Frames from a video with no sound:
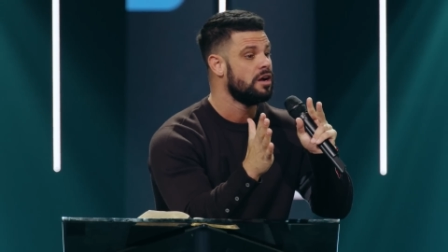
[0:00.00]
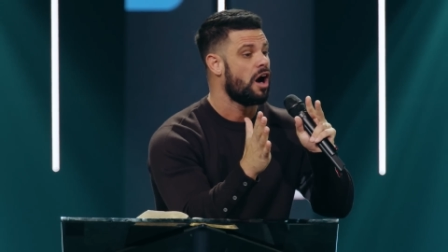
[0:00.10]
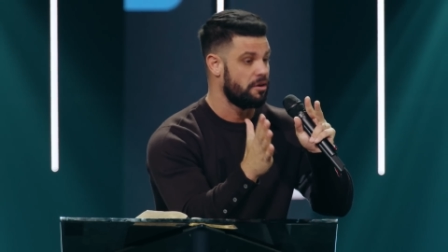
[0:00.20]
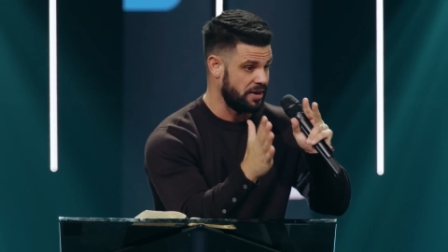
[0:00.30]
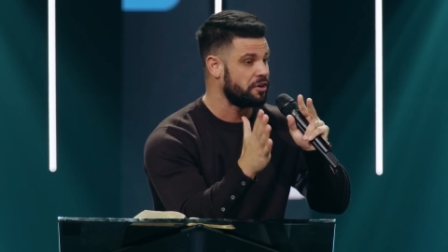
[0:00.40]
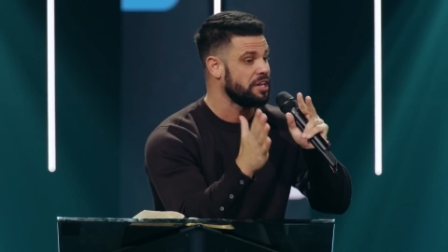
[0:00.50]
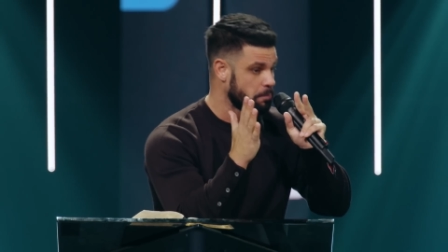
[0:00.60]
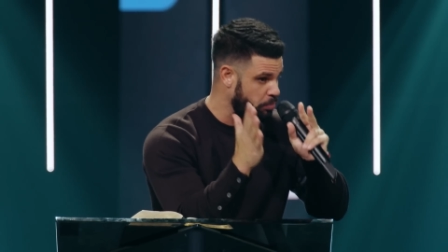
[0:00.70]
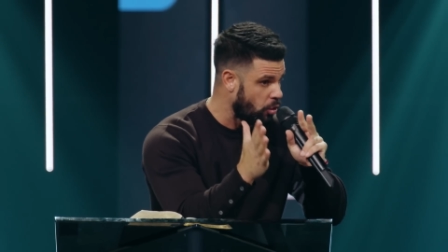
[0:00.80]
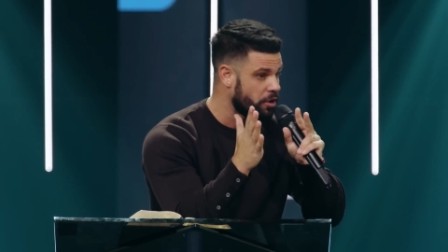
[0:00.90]
are very
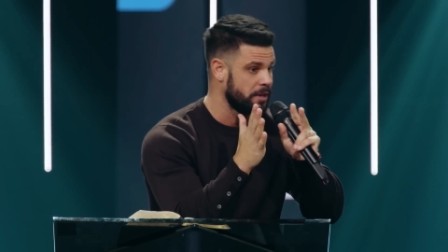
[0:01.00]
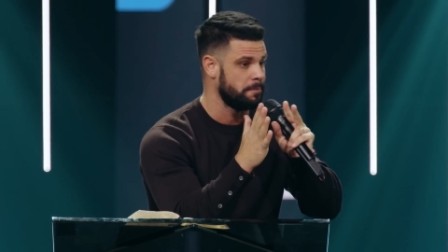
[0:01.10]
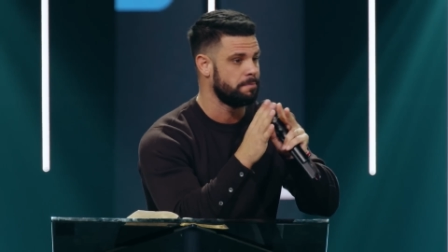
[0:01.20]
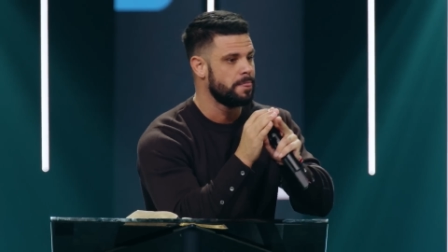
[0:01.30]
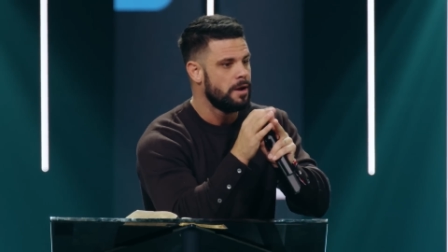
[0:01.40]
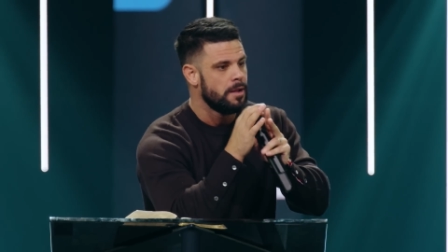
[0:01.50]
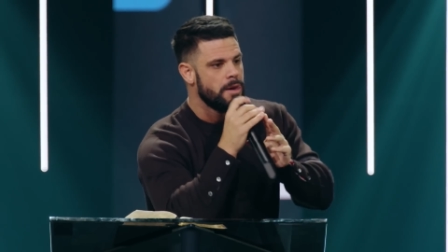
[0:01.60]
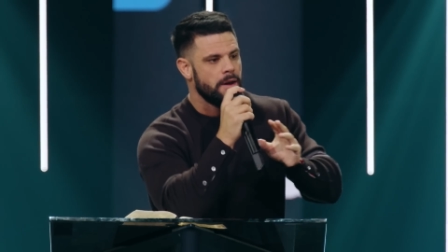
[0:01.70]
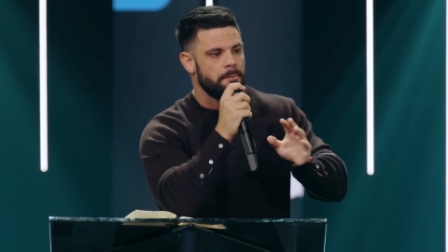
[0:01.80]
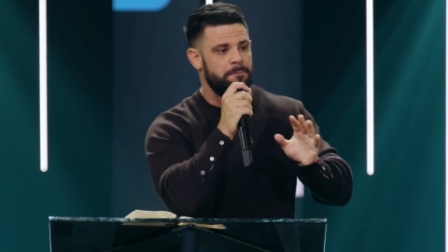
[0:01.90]
important
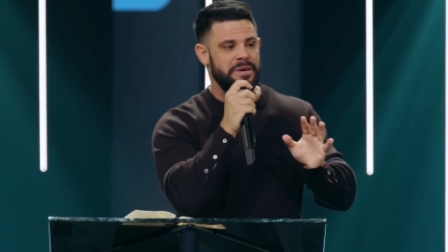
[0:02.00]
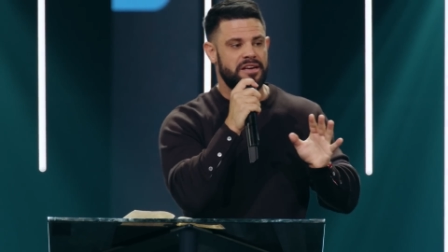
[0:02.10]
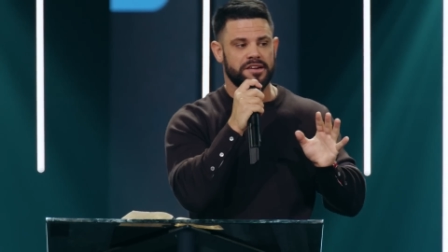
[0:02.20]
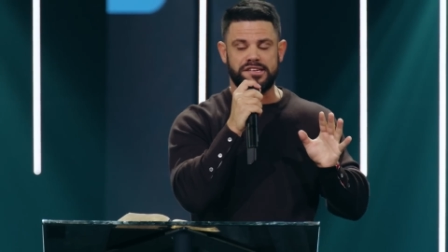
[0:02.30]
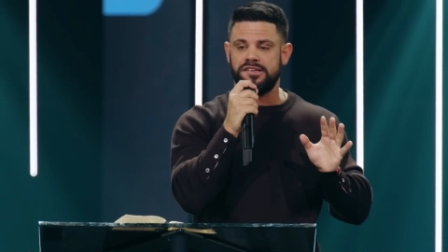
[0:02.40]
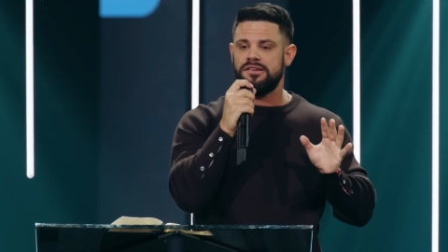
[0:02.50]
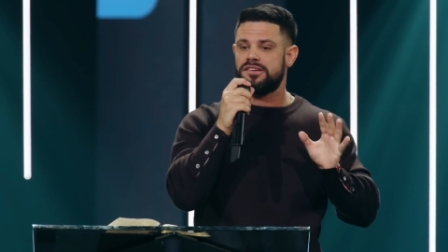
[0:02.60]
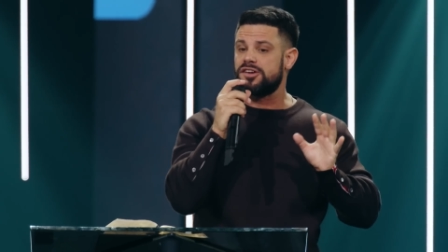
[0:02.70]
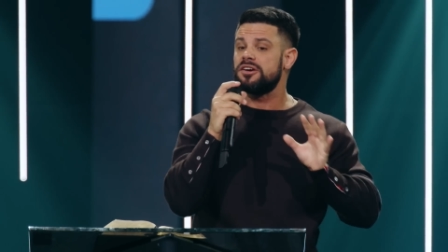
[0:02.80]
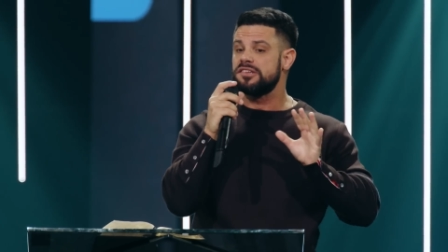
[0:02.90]
because
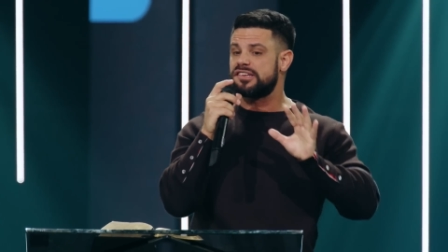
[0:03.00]
certain